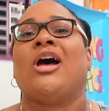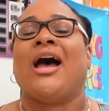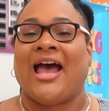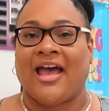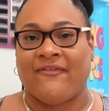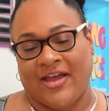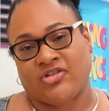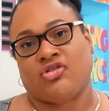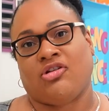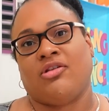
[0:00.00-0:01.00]
have
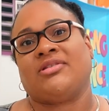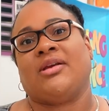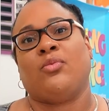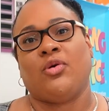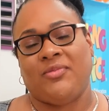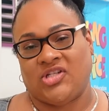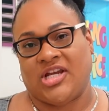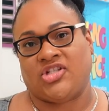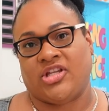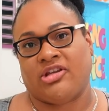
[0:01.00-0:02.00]
extra clothes and will be
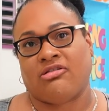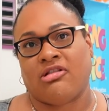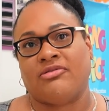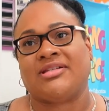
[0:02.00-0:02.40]
changing their clothes,